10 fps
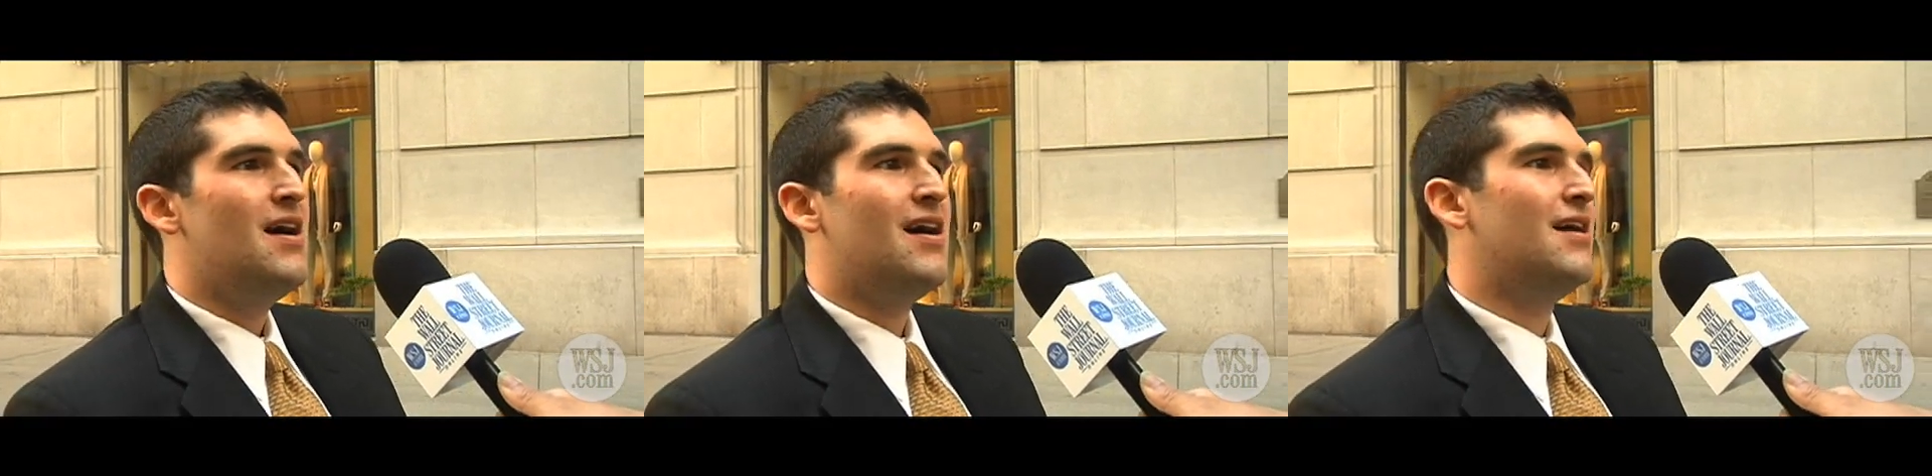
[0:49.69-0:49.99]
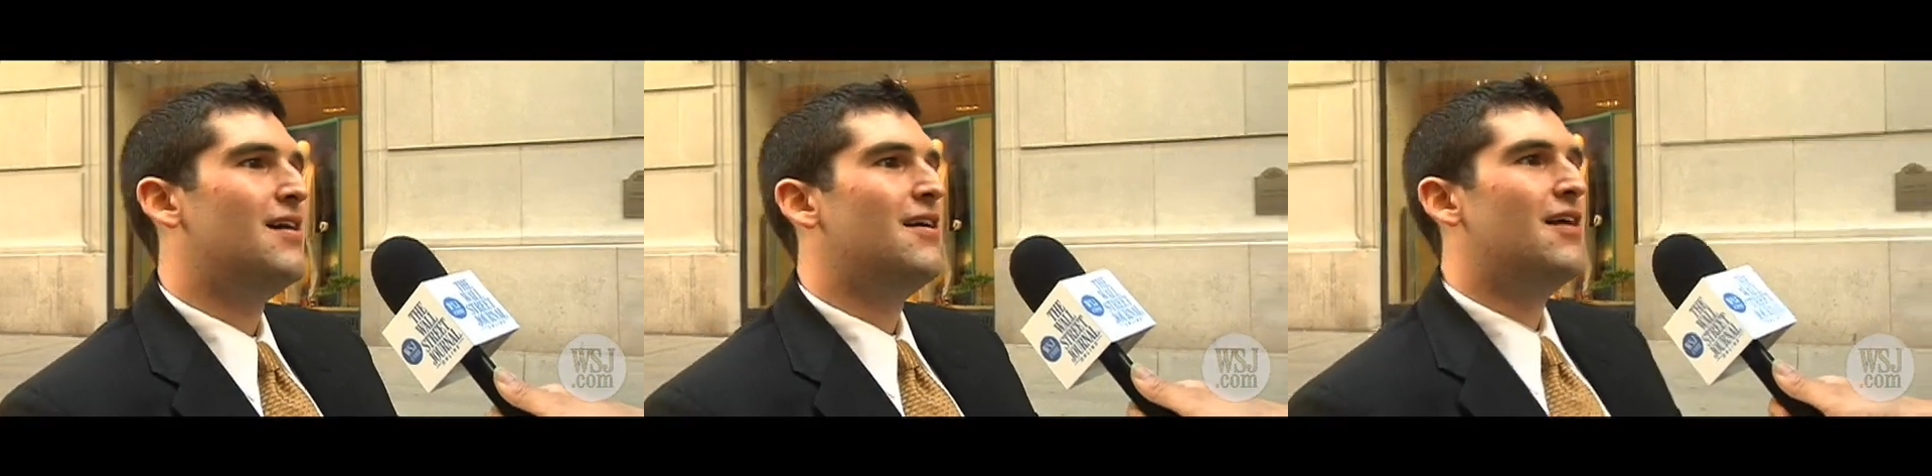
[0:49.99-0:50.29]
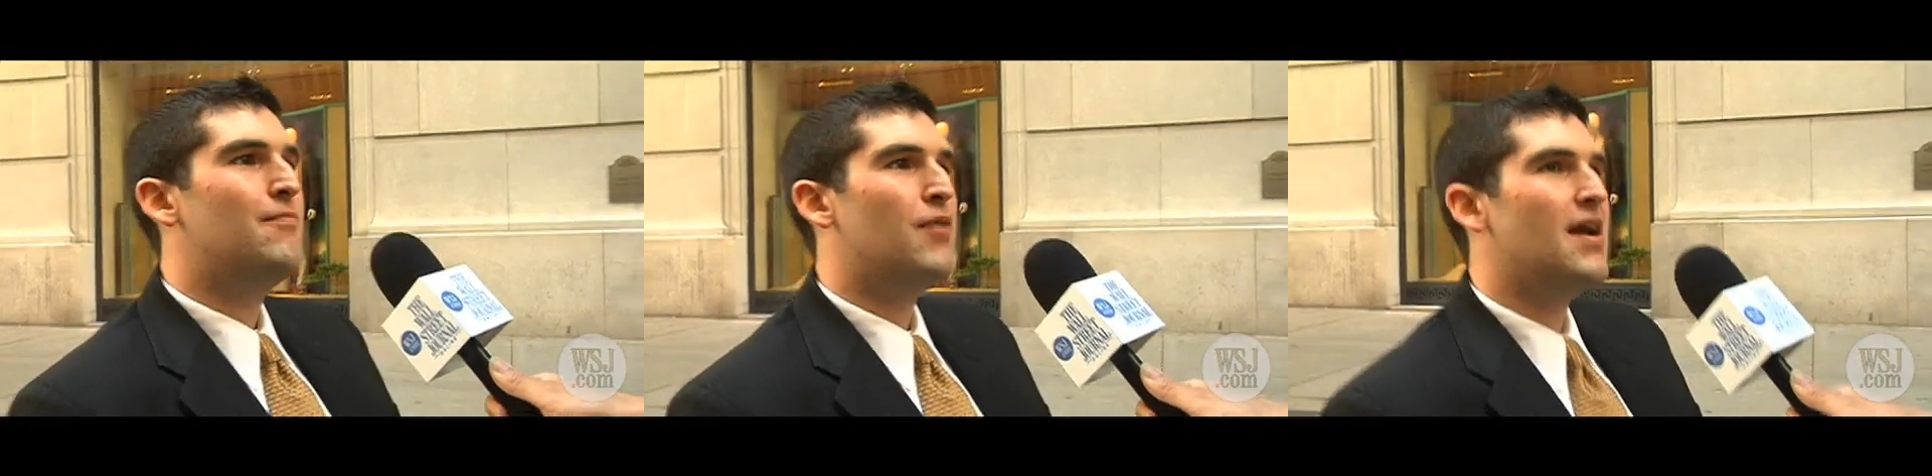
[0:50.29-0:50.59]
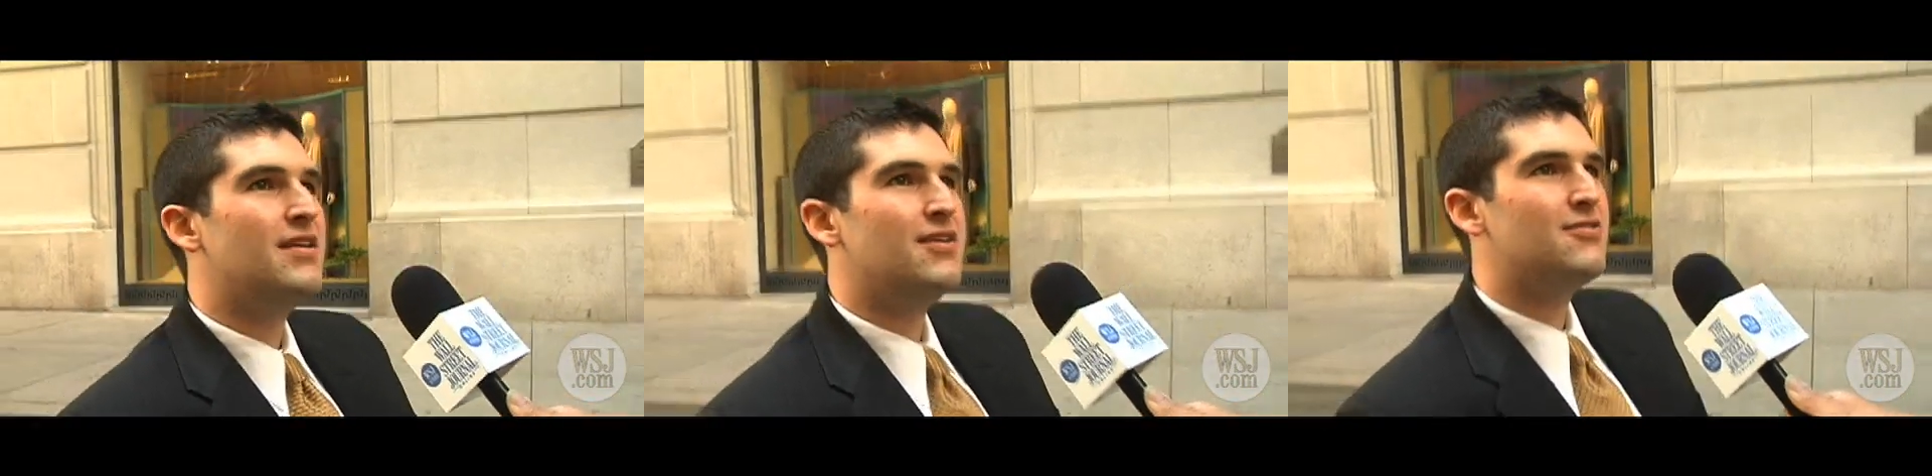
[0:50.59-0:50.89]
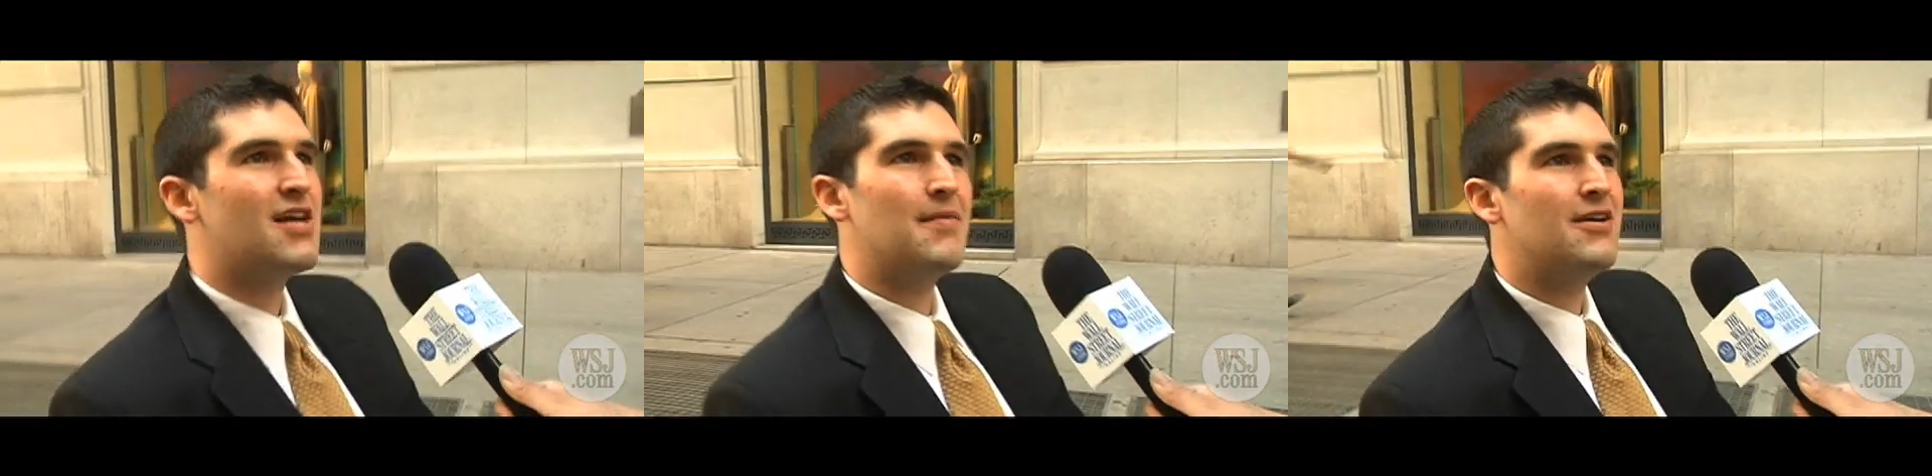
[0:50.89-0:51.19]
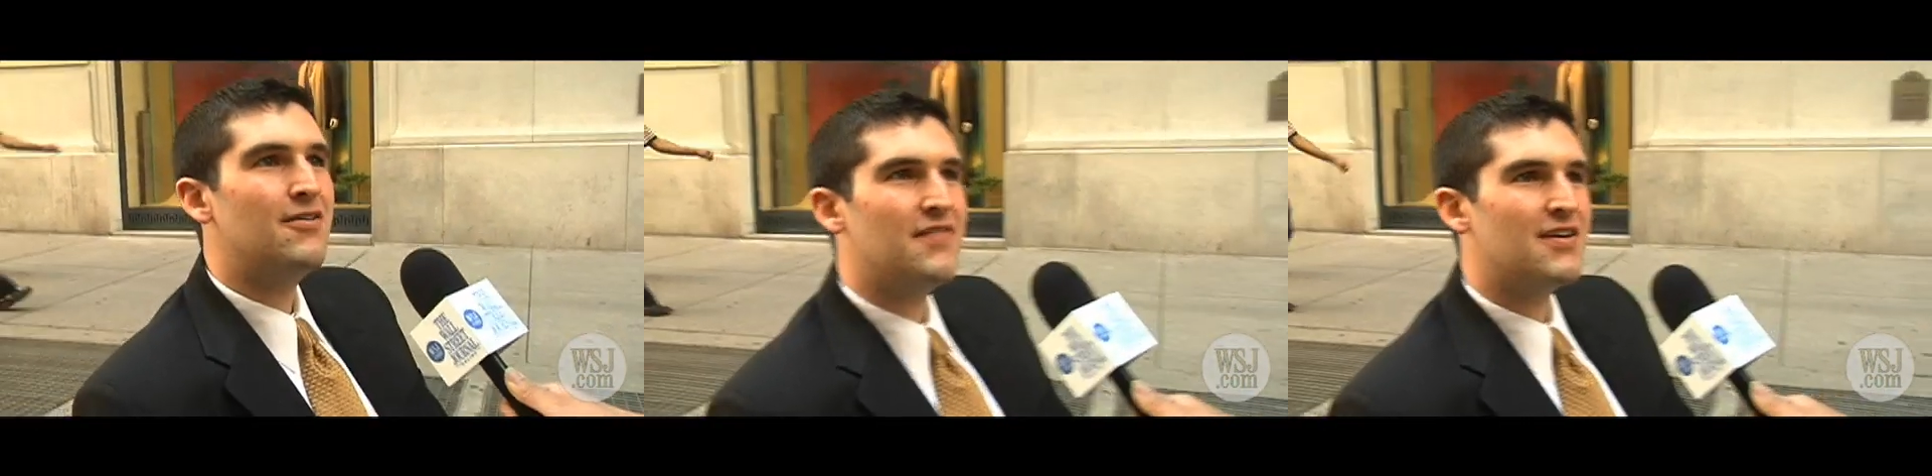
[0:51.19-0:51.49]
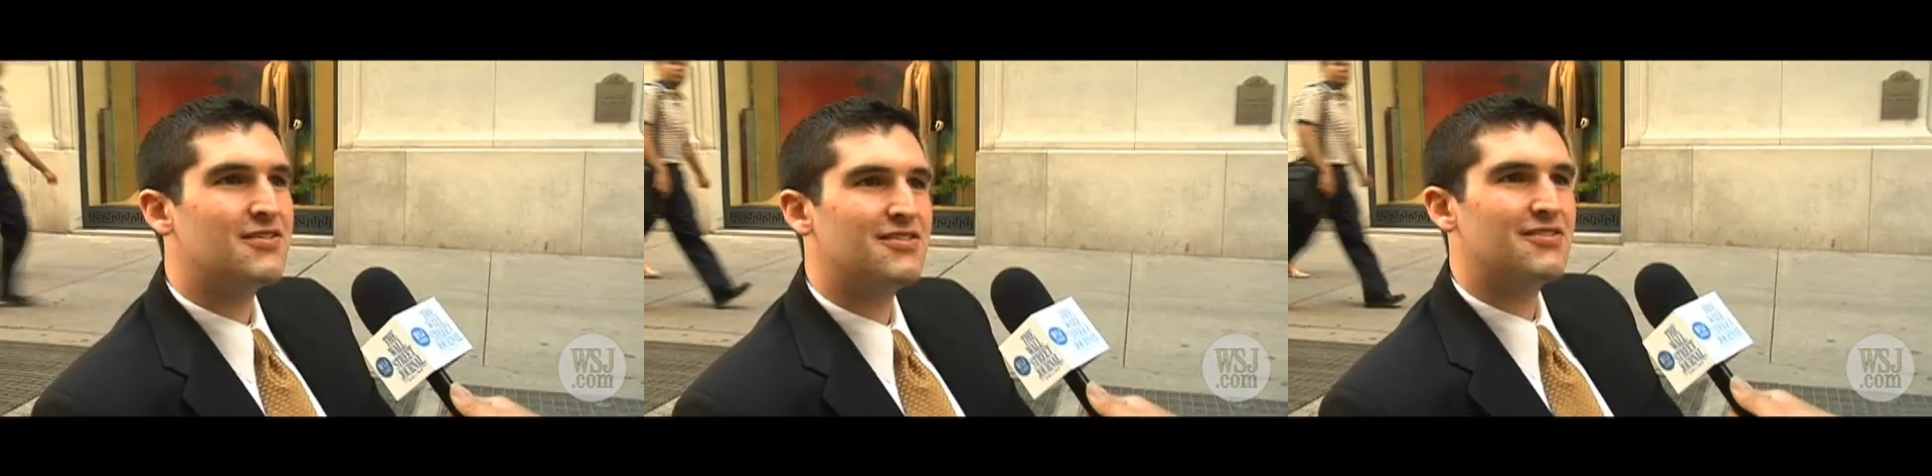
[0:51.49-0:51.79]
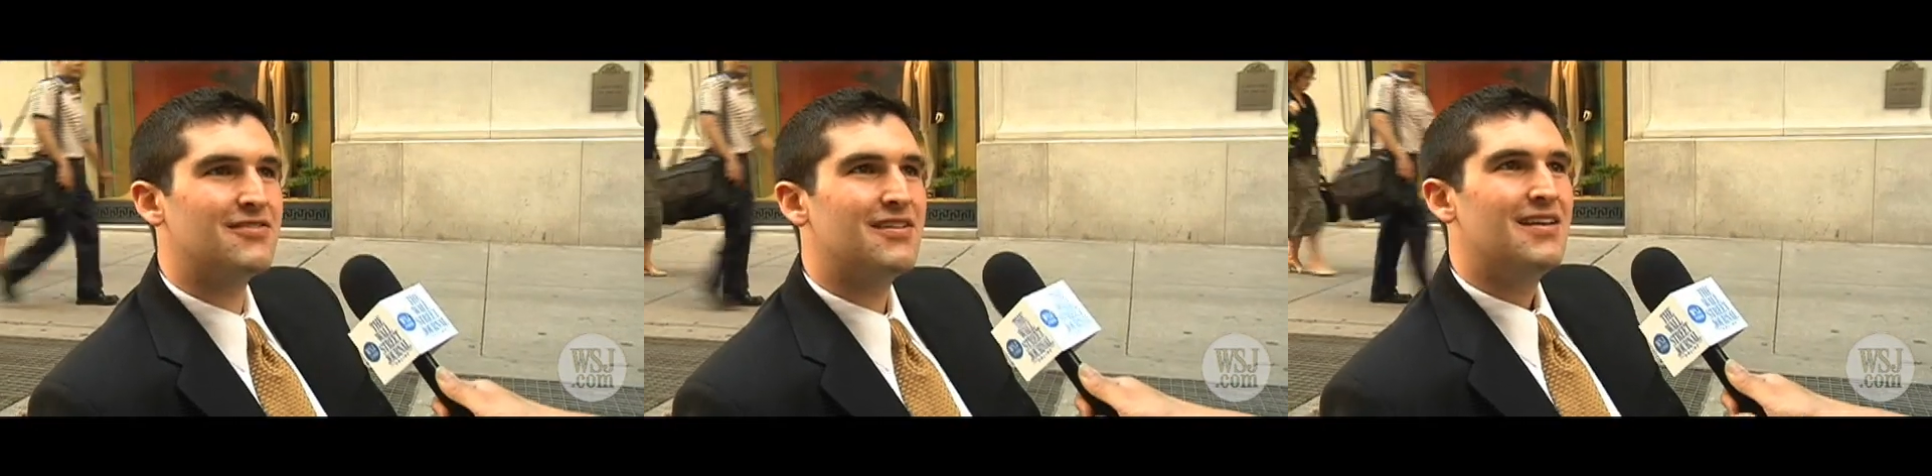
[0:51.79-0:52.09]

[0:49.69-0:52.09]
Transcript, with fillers: a brand new Tommy Hilfiger suit.